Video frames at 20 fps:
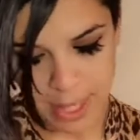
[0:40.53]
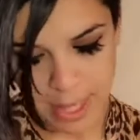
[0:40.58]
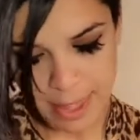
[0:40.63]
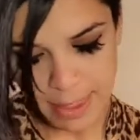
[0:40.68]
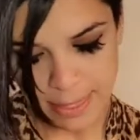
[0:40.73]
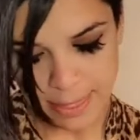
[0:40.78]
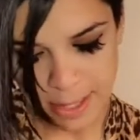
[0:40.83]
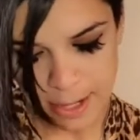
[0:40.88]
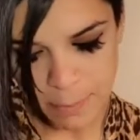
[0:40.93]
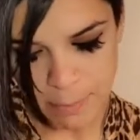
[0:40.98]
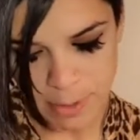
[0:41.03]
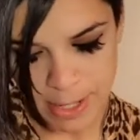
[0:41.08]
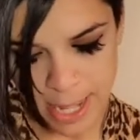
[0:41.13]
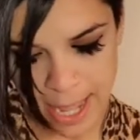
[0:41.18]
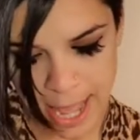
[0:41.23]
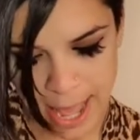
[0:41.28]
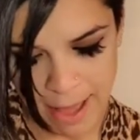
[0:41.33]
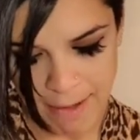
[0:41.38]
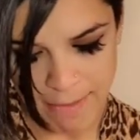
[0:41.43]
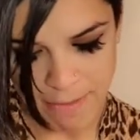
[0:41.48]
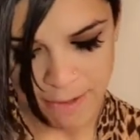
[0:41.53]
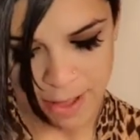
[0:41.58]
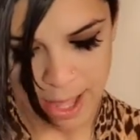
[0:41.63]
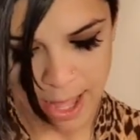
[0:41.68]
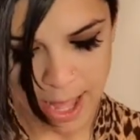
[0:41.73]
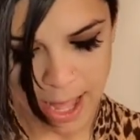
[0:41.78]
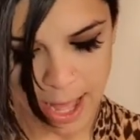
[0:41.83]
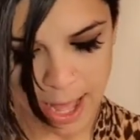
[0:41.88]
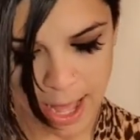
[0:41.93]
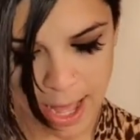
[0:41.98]
Then we have
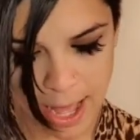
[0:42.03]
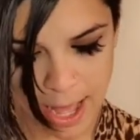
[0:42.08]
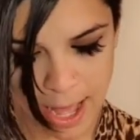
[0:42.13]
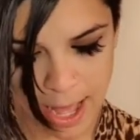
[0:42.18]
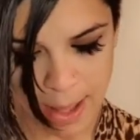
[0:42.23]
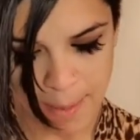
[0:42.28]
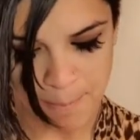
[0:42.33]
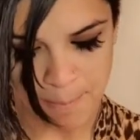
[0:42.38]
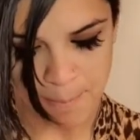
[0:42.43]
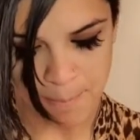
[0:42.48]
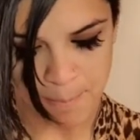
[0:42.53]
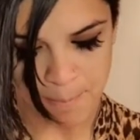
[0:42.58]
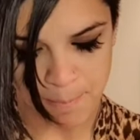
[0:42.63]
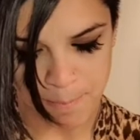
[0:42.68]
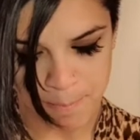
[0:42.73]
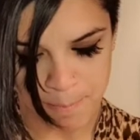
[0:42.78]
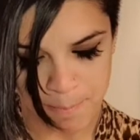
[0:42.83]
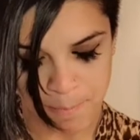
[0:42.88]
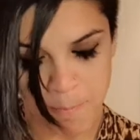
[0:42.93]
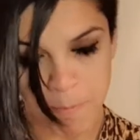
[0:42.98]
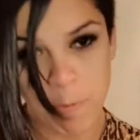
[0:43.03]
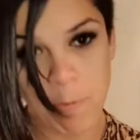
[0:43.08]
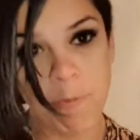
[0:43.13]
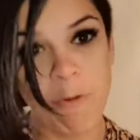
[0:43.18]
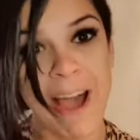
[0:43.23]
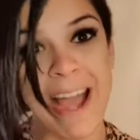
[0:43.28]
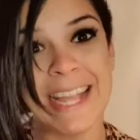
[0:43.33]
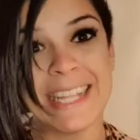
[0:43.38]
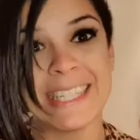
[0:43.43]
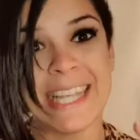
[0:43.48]

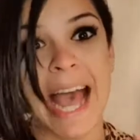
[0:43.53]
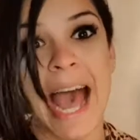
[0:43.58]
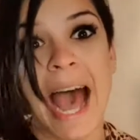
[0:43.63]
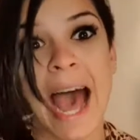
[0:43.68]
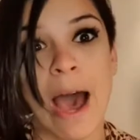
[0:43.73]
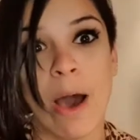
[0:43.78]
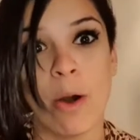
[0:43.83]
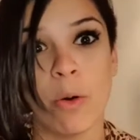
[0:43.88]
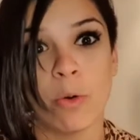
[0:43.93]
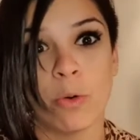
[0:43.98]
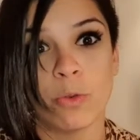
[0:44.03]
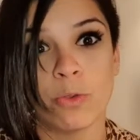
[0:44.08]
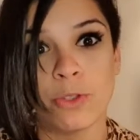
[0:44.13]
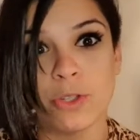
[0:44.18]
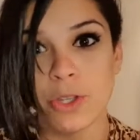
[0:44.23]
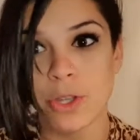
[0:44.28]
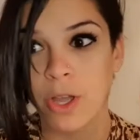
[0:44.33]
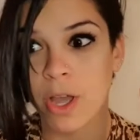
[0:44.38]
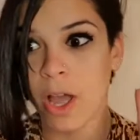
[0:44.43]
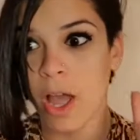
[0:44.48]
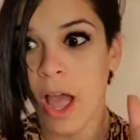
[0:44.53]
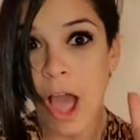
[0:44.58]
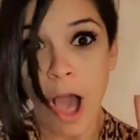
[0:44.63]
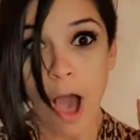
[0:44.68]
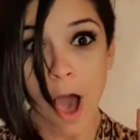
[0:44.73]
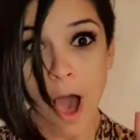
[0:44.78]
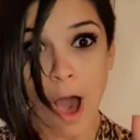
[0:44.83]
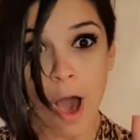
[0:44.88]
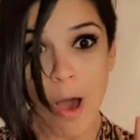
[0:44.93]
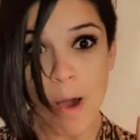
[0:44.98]
find out.
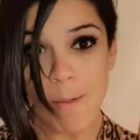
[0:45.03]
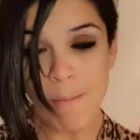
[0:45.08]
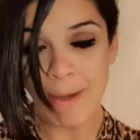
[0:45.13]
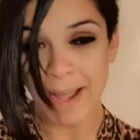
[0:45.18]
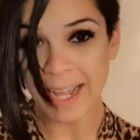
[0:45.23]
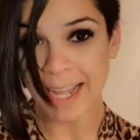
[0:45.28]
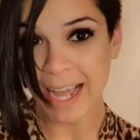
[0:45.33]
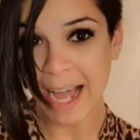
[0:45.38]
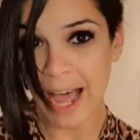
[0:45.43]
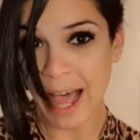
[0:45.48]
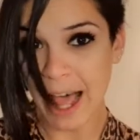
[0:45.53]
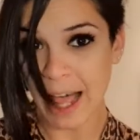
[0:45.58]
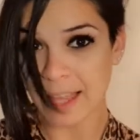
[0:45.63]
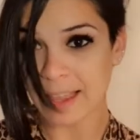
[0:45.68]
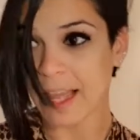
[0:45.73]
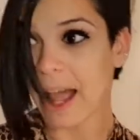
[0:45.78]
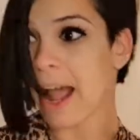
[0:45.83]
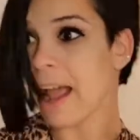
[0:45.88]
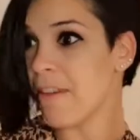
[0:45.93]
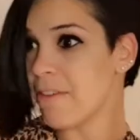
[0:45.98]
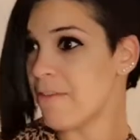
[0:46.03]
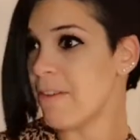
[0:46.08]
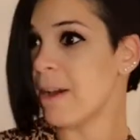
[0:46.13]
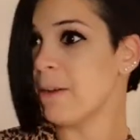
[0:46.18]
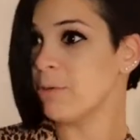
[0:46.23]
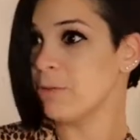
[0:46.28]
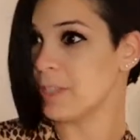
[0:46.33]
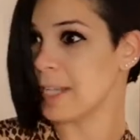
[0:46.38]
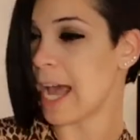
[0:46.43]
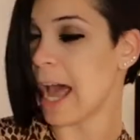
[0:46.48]
Oh my God, I
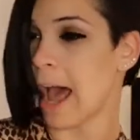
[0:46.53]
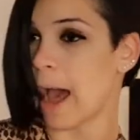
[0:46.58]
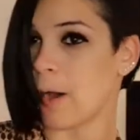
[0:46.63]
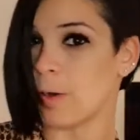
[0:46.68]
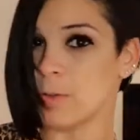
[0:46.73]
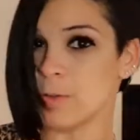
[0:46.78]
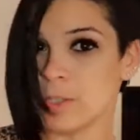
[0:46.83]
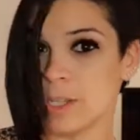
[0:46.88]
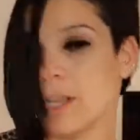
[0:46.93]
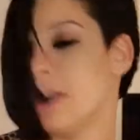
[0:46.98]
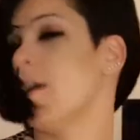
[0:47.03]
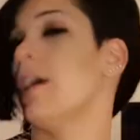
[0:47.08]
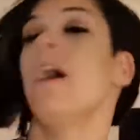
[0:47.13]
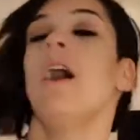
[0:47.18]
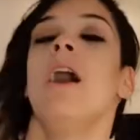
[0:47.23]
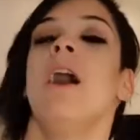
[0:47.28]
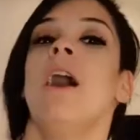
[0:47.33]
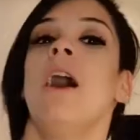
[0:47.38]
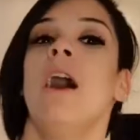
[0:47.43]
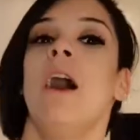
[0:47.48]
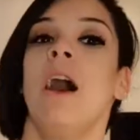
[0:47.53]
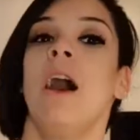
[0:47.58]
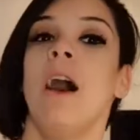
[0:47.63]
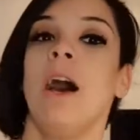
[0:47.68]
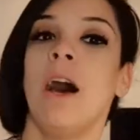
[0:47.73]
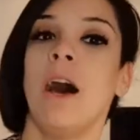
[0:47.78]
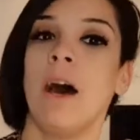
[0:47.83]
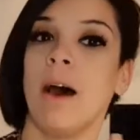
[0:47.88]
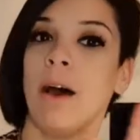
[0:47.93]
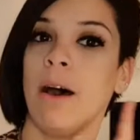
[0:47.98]
found out
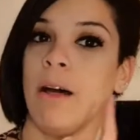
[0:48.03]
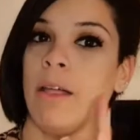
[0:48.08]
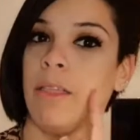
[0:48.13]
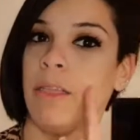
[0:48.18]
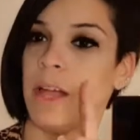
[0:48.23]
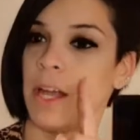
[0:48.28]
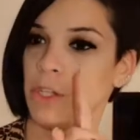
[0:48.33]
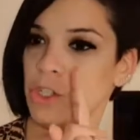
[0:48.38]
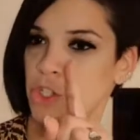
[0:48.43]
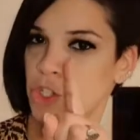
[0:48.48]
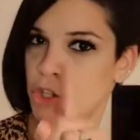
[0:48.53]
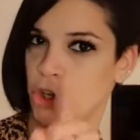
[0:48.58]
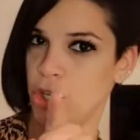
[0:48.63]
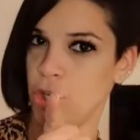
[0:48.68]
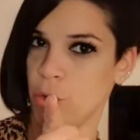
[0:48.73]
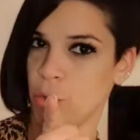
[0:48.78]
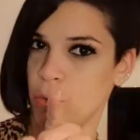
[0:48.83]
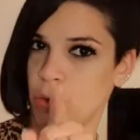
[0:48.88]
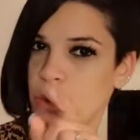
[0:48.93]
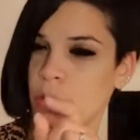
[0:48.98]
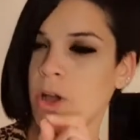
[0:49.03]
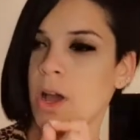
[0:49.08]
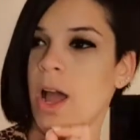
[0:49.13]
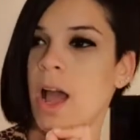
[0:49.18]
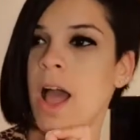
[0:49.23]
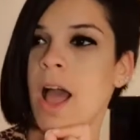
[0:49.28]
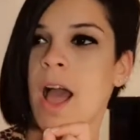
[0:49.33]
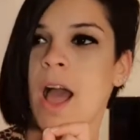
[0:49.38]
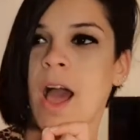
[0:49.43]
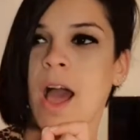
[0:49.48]
that you
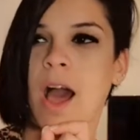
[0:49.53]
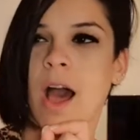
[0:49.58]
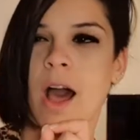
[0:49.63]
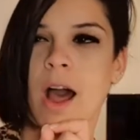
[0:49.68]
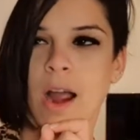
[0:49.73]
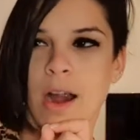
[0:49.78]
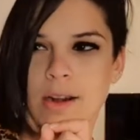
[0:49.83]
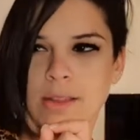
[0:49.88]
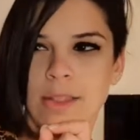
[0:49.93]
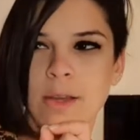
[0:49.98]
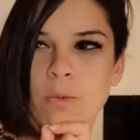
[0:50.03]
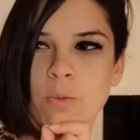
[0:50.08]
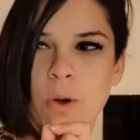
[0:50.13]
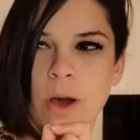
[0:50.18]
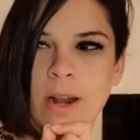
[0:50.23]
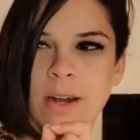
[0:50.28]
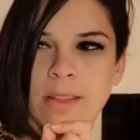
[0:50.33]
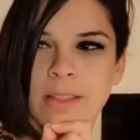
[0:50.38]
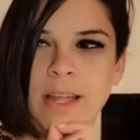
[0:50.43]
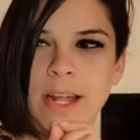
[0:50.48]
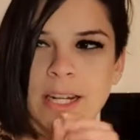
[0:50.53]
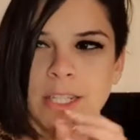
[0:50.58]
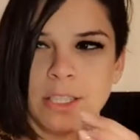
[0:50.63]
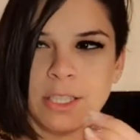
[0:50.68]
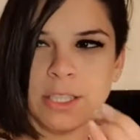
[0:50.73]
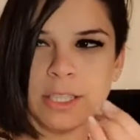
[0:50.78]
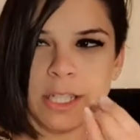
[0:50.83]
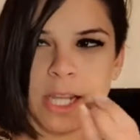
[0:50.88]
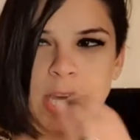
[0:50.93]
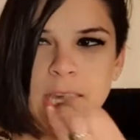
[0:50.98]
are the one that
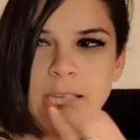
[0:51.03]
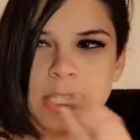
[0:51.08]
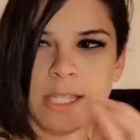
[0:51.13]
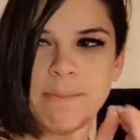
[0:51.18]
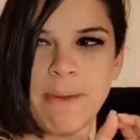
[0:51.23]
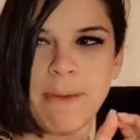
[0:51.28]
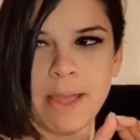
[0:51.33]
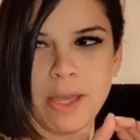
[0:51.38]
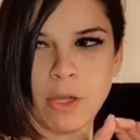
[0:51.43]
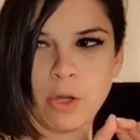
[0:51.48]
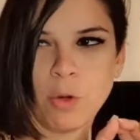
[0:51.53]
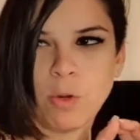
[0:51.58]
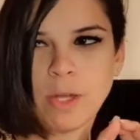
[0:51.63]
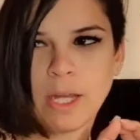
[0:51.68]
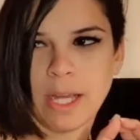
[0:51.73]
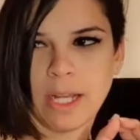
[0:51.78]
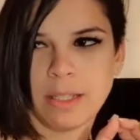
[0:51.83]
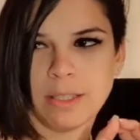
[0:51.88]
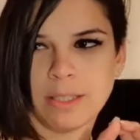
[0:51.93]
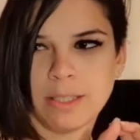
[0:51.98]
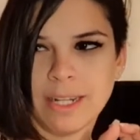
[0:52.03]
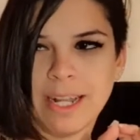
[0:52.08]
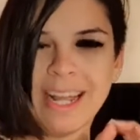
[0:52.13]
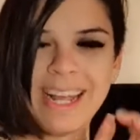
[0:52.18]
is eating my cookies.